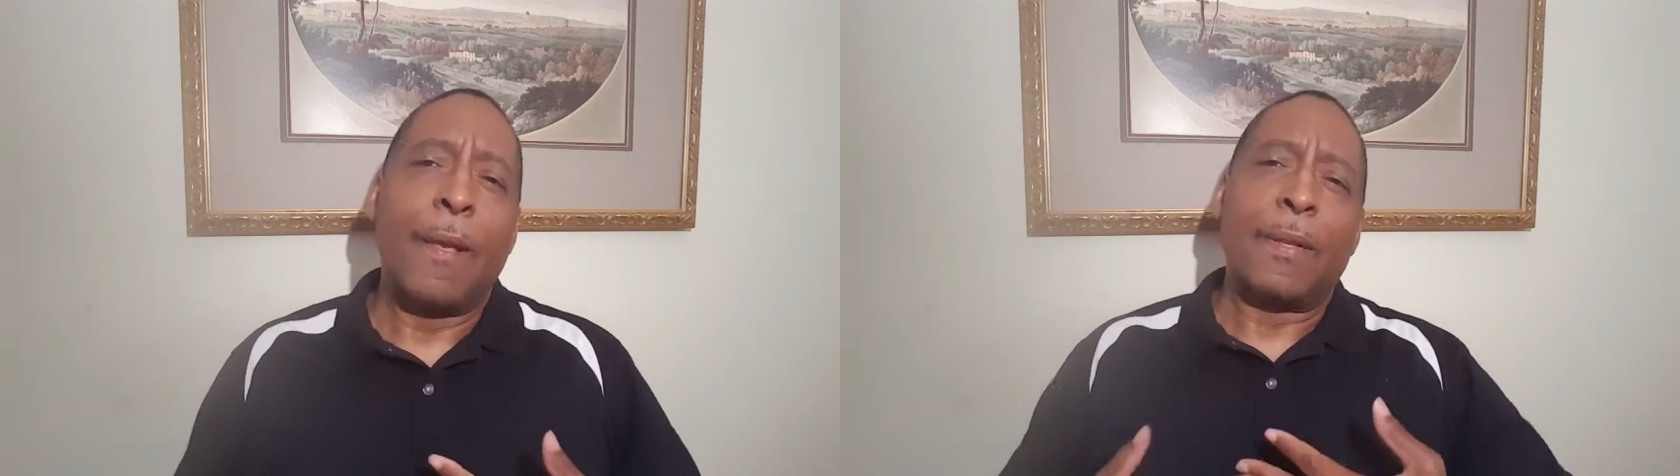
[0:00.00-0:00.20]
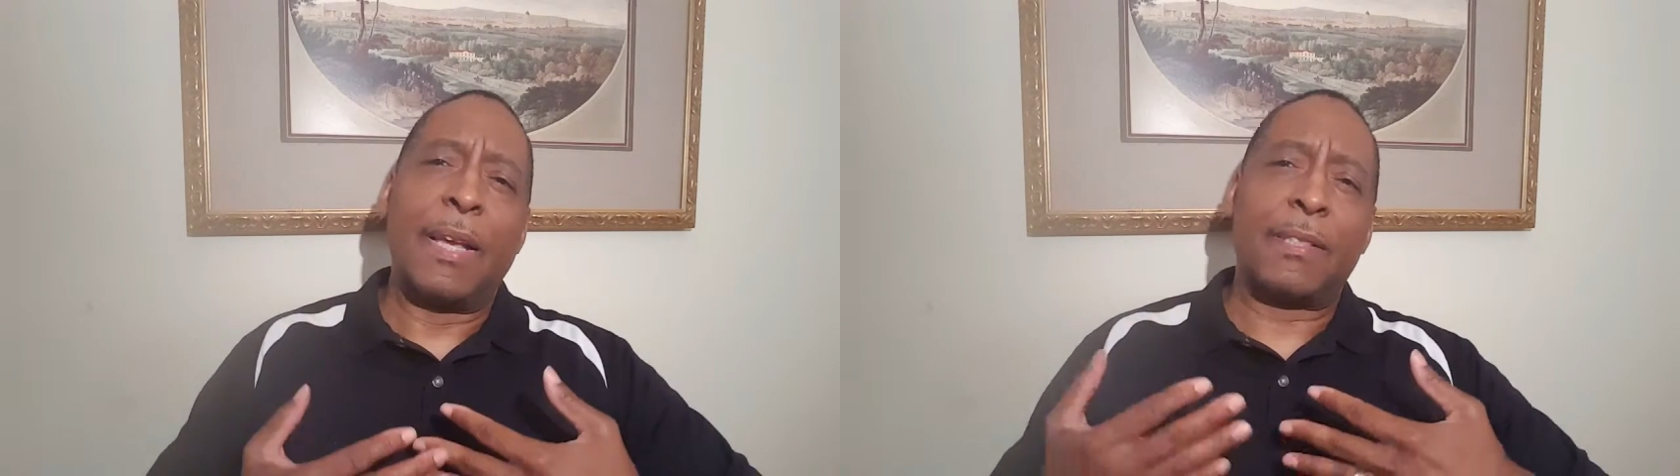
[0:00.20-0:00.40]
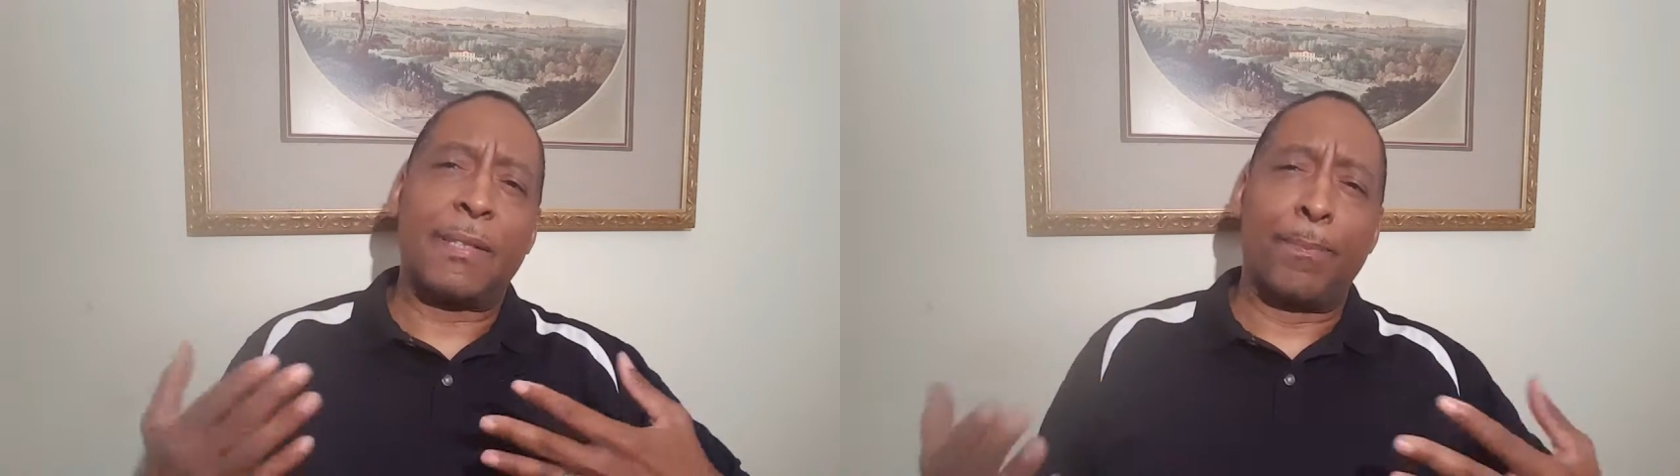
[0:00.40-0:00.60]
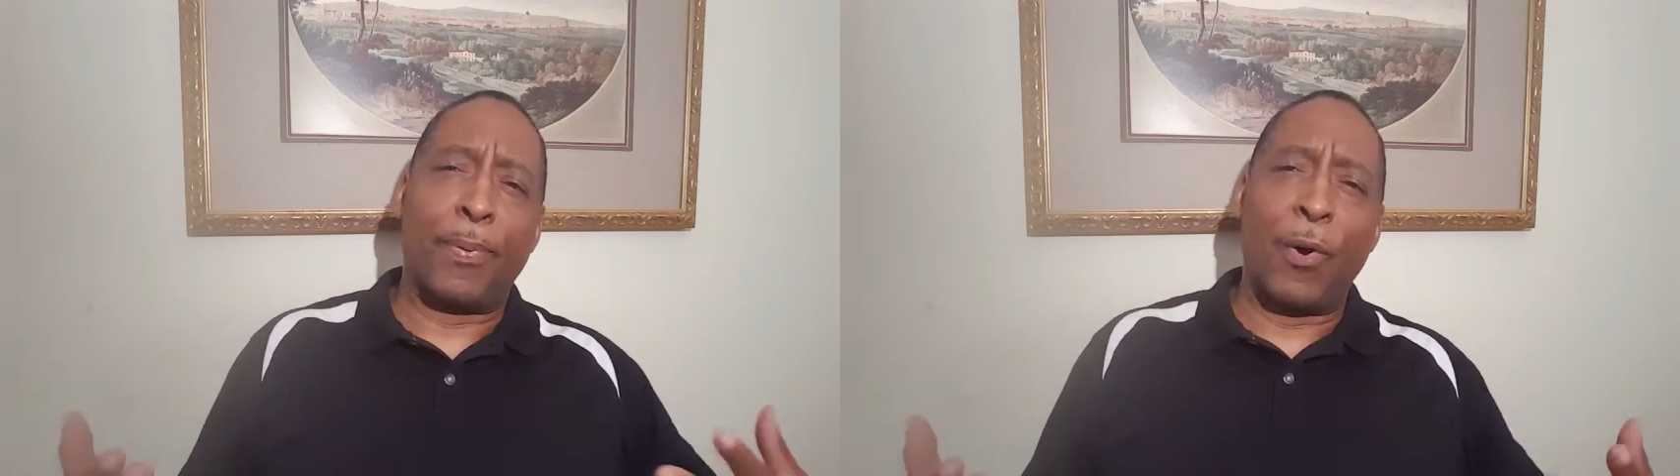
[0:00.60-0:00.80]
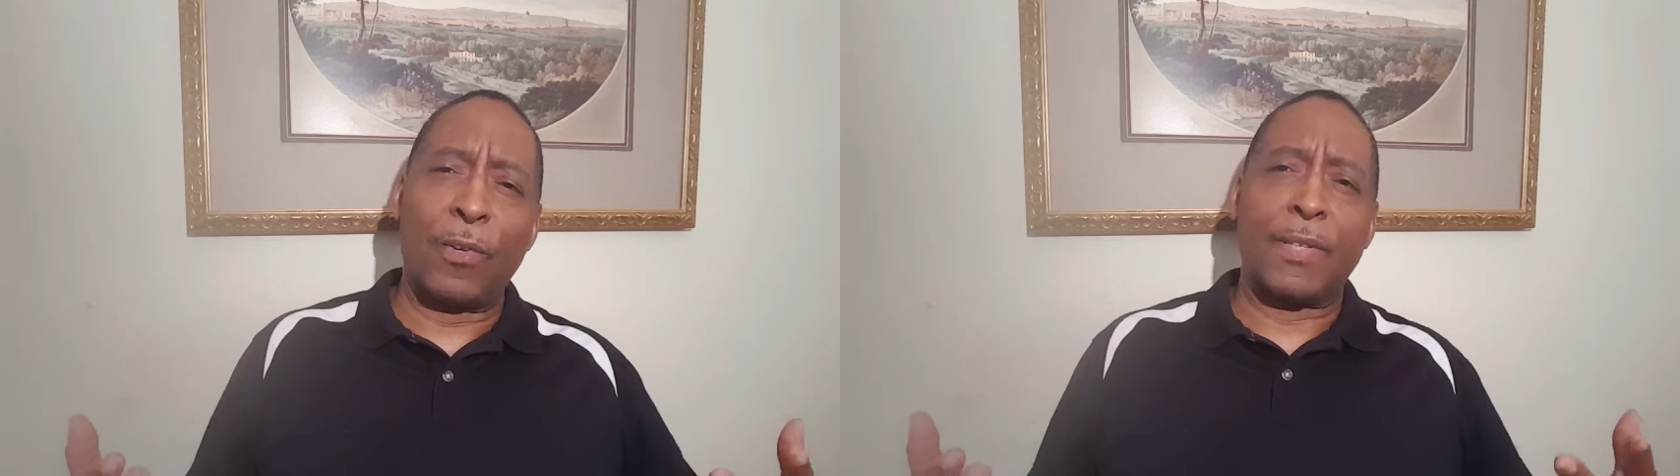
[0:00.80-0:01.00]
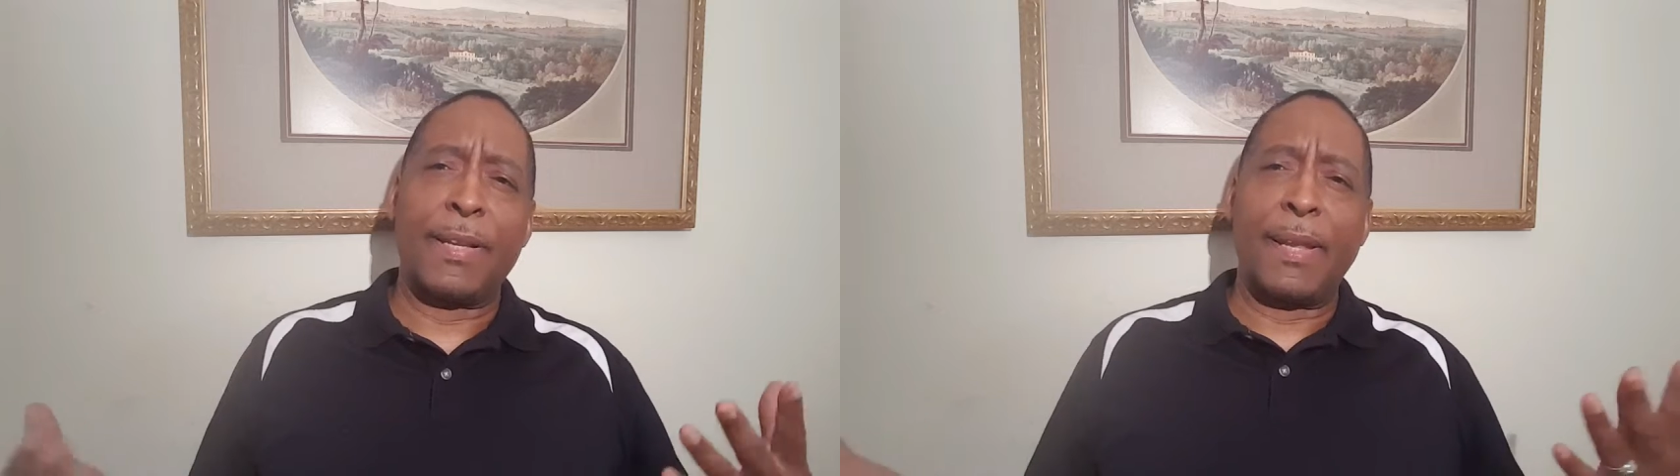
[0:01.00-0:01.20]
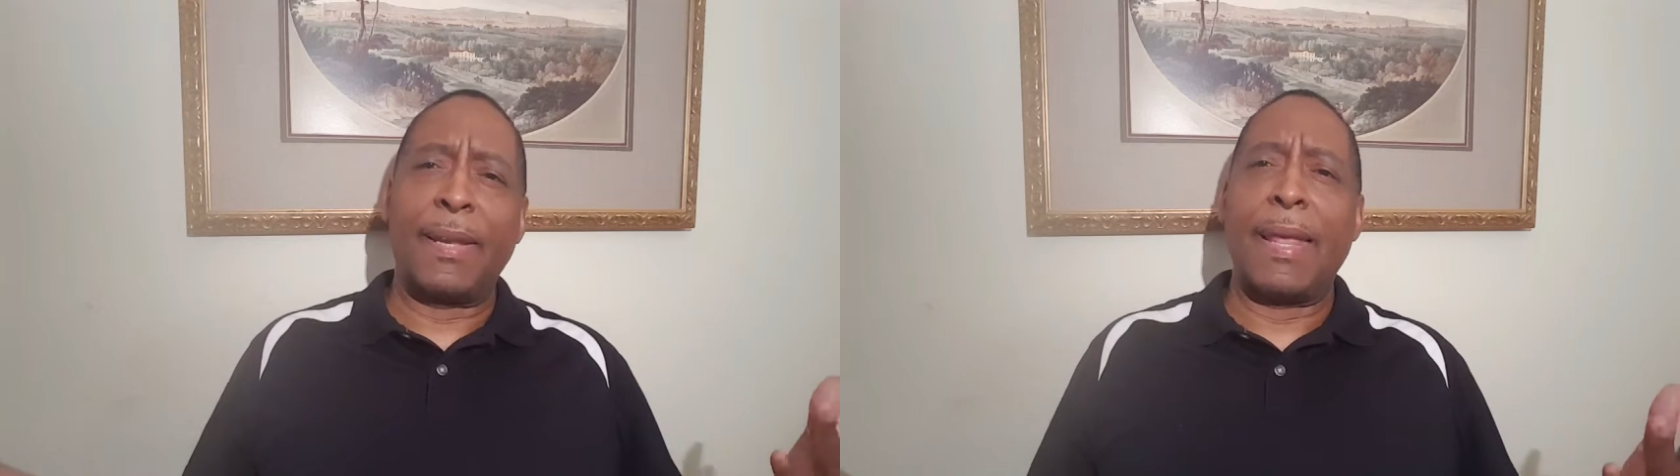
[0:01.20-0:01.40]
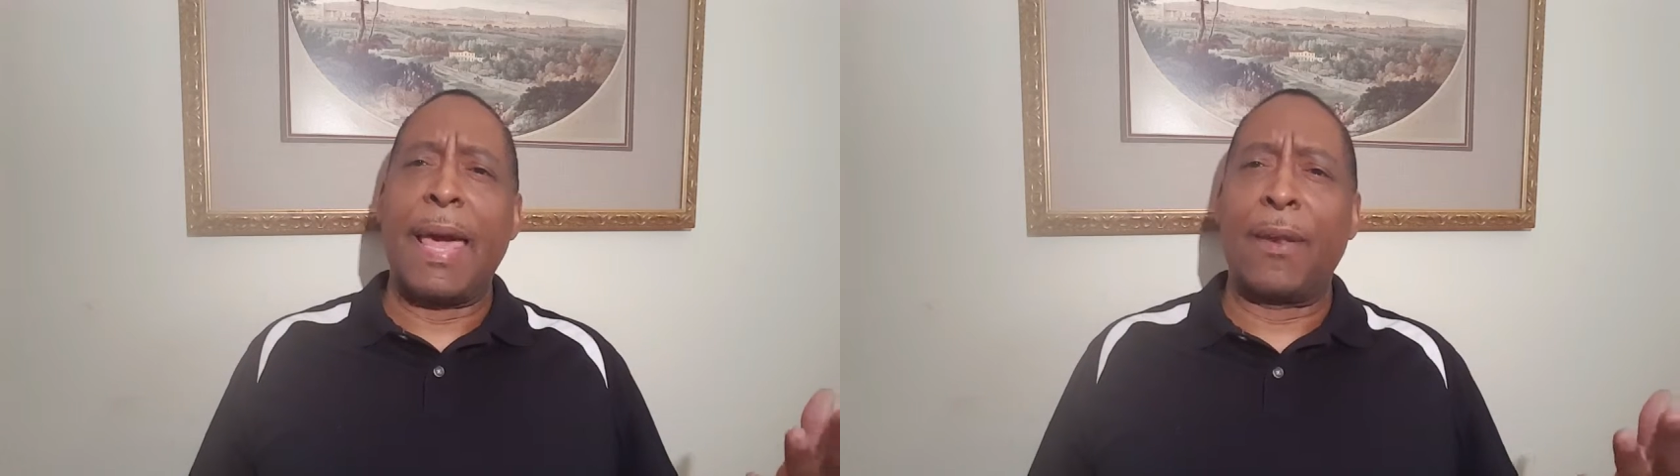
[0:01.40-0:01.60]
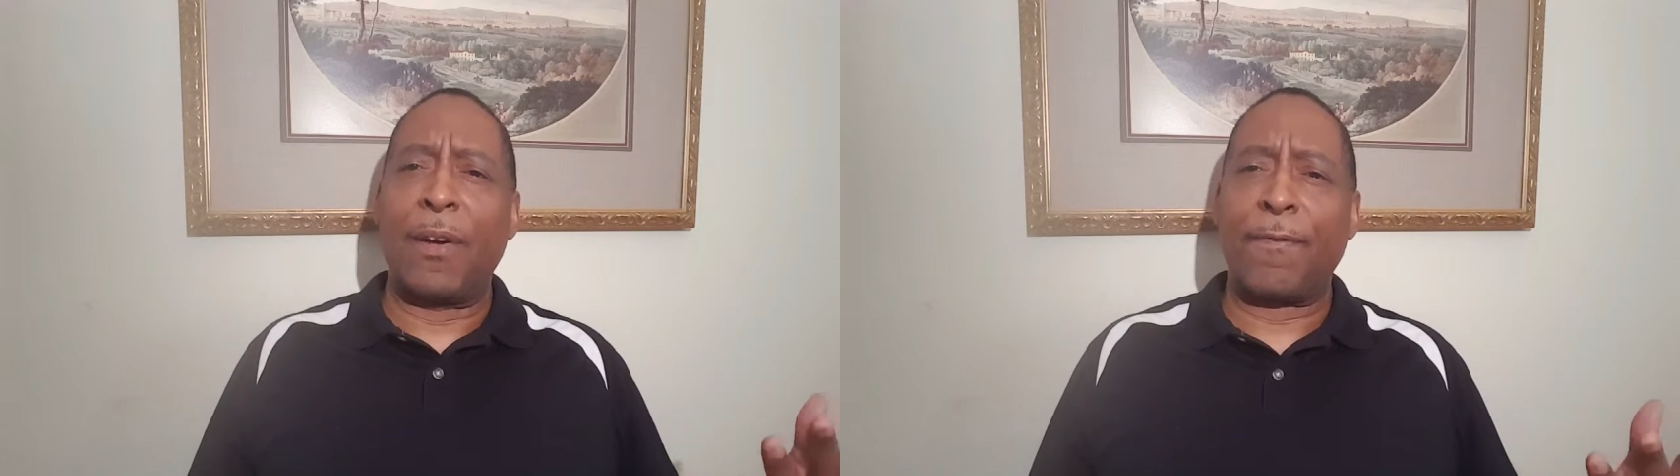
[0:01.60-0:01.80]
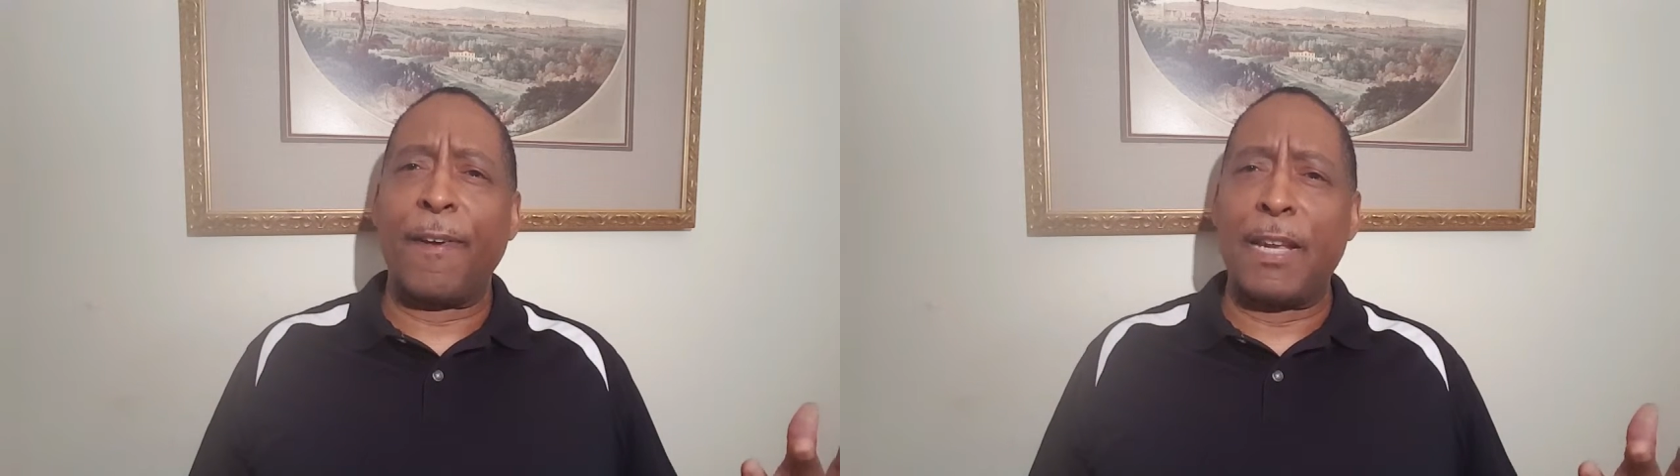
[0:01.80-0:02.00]
Let's suppose I did an ad
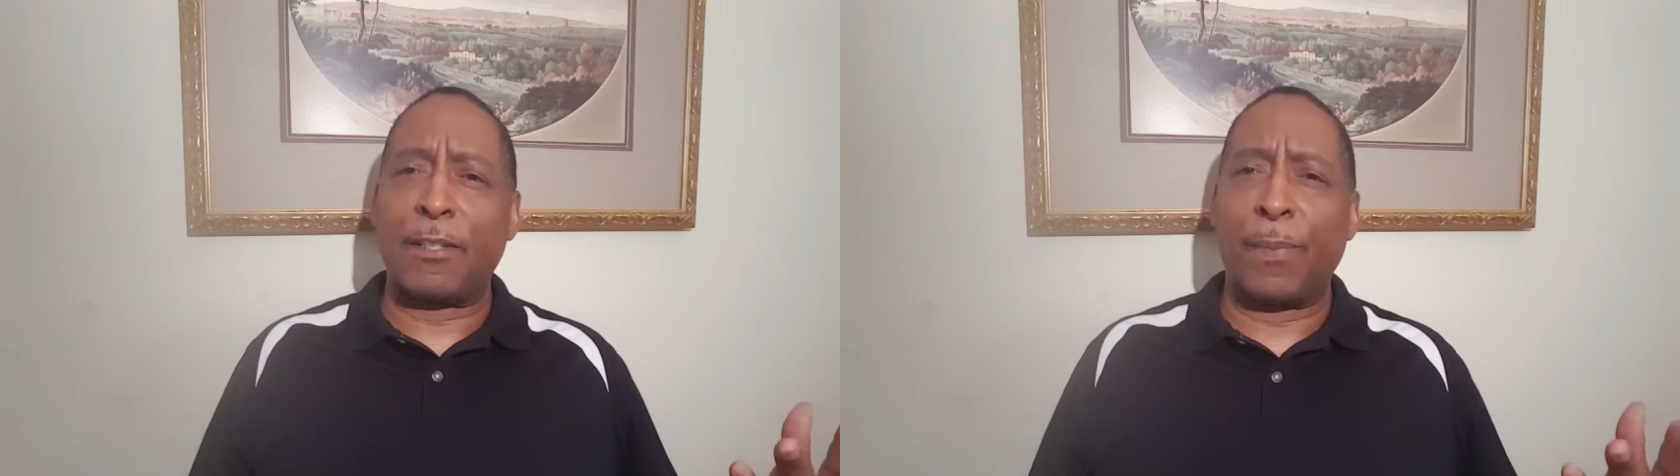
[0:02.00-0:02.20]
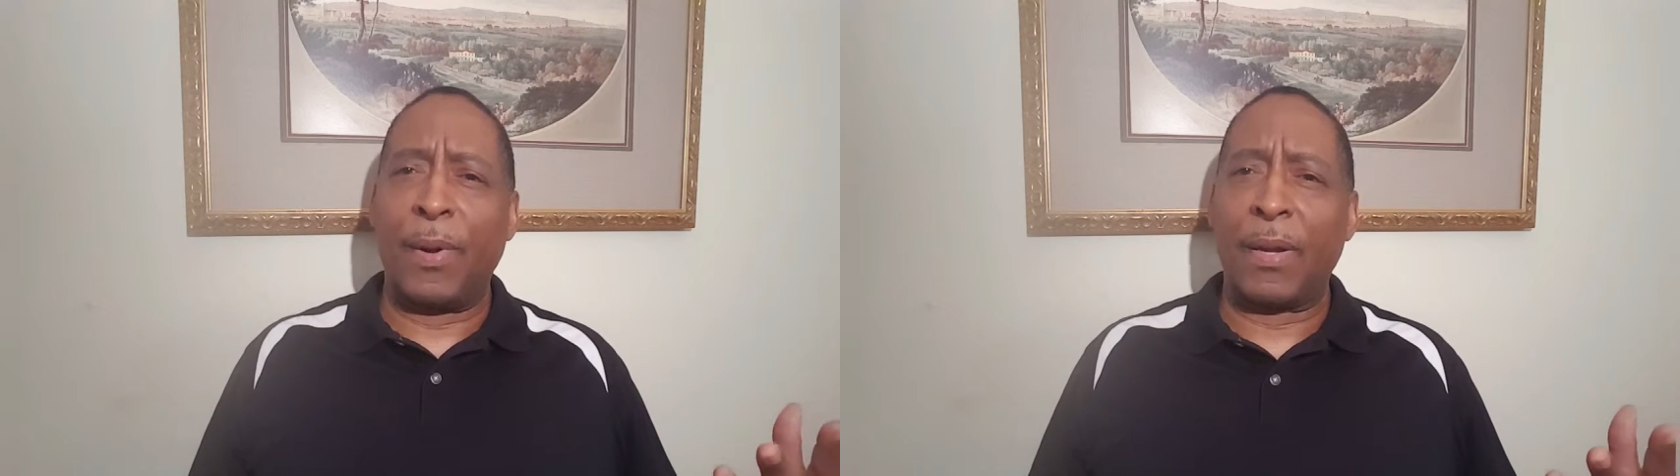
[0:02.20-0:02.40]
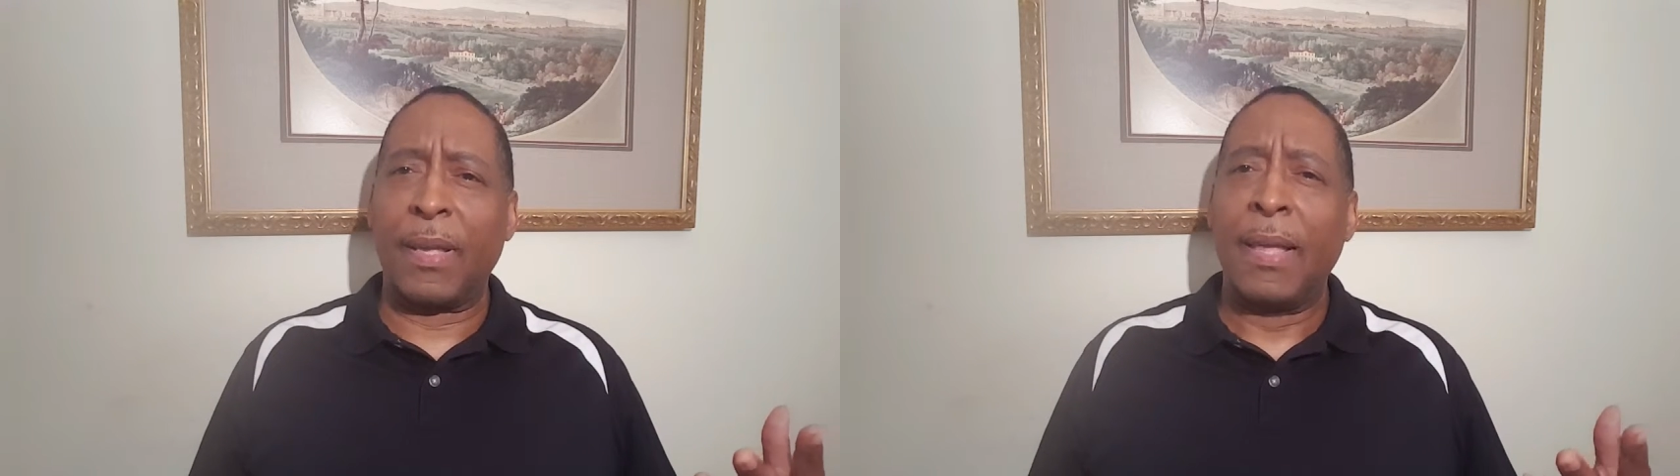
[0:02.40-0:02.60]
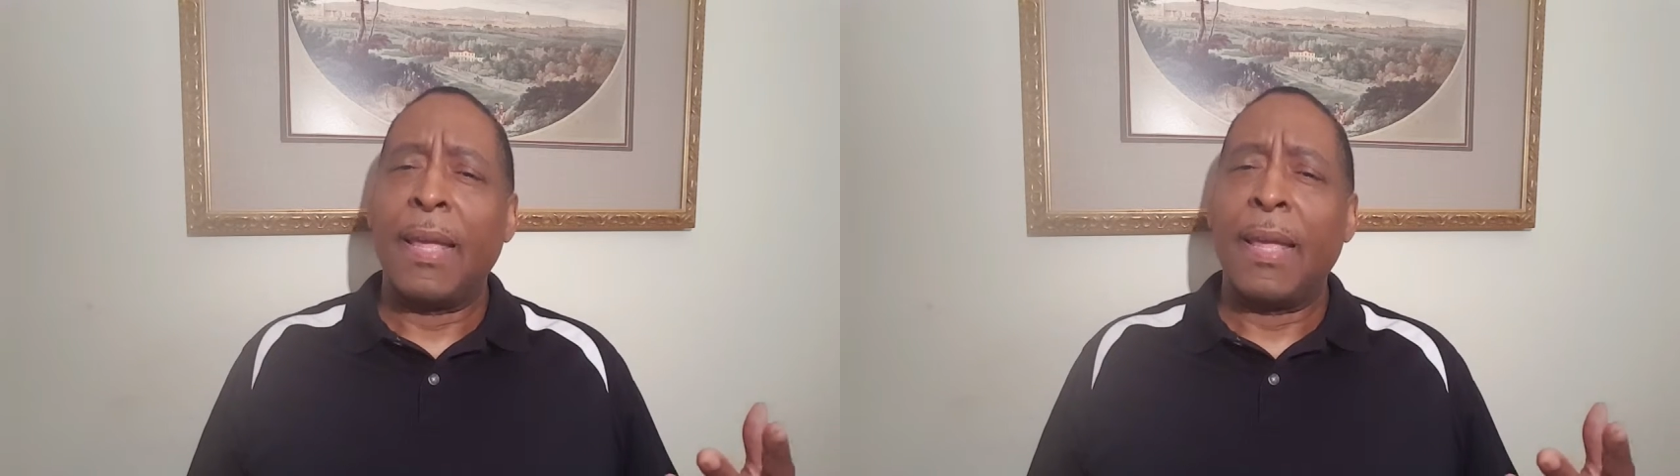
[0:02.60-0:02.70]
on Facebook